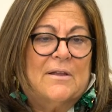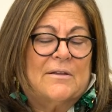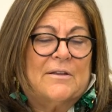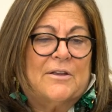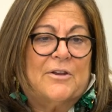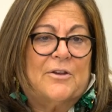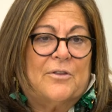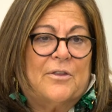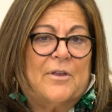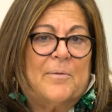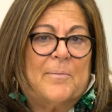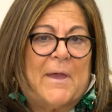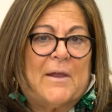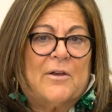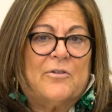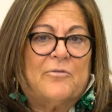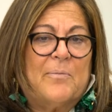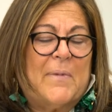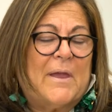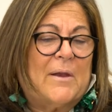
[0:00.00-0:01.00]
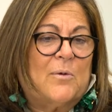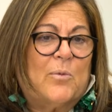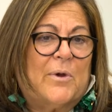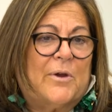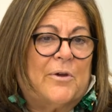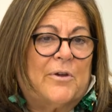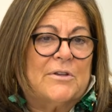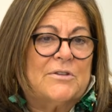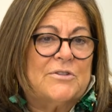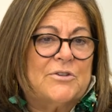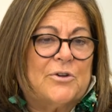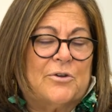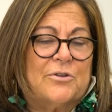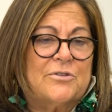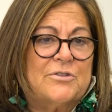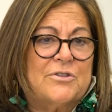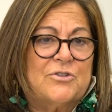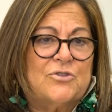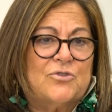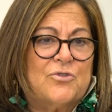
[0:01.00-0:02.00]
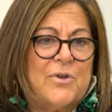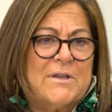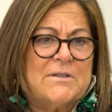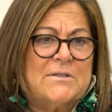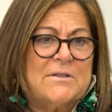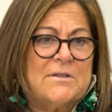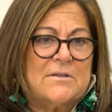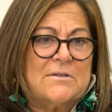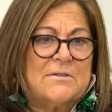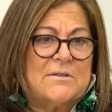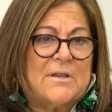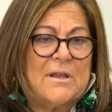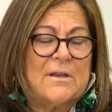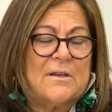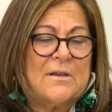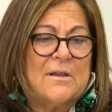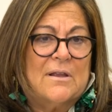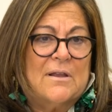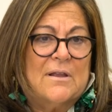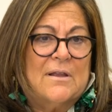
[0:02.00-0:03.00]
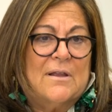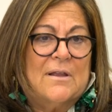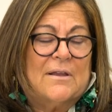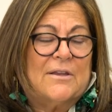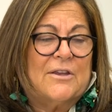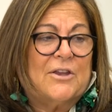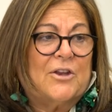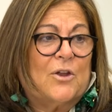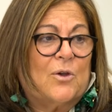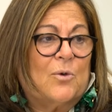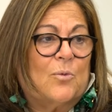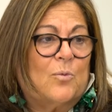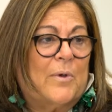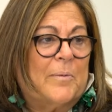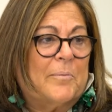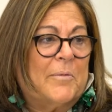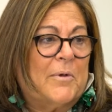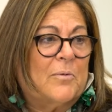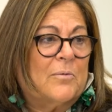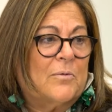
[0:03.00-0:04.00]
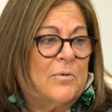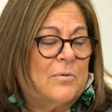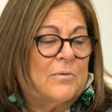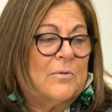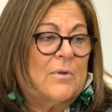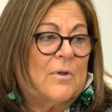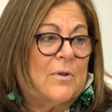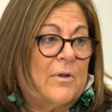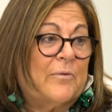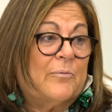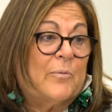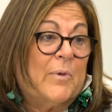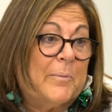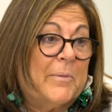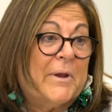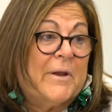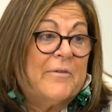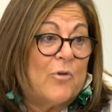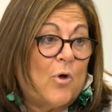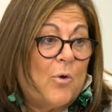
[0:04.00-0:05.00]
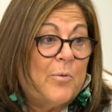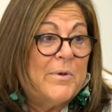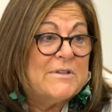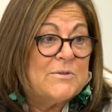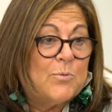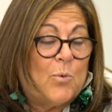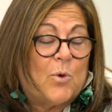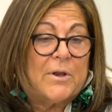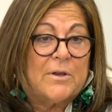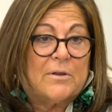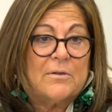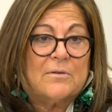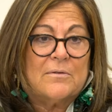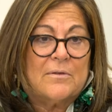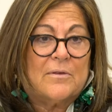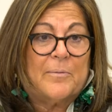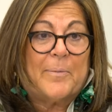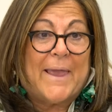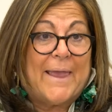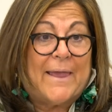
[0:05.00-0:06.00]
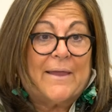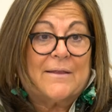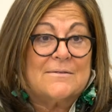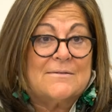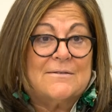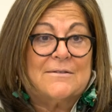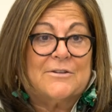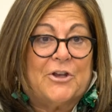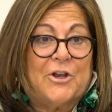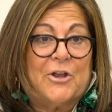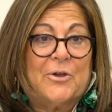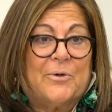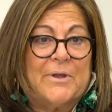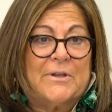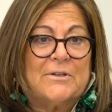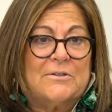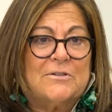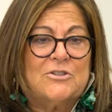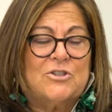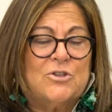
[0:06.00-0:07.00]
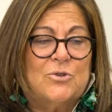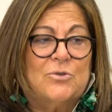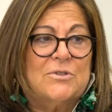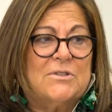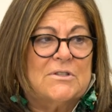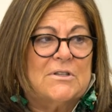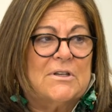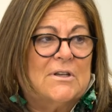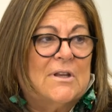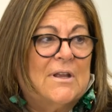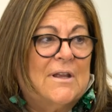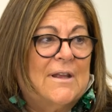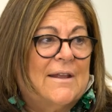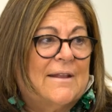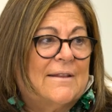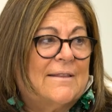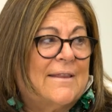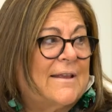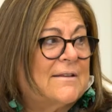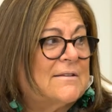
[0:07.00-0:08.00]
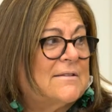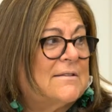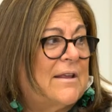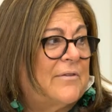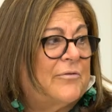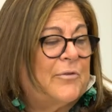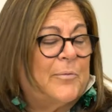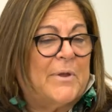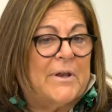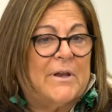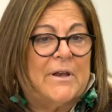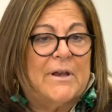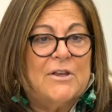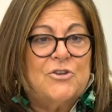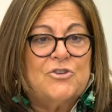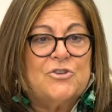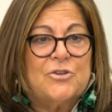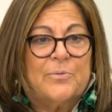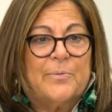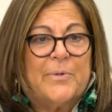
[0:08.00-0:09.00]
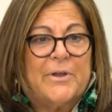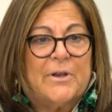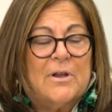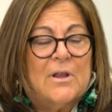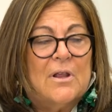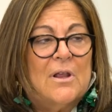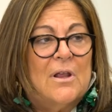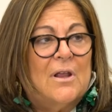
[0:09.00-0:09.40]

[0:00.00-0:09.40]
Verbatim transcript: You know, the amount of men wearing skirts and dresses, and, you know, women have always worn the pants, you know, and suits, and that's never been an issue. But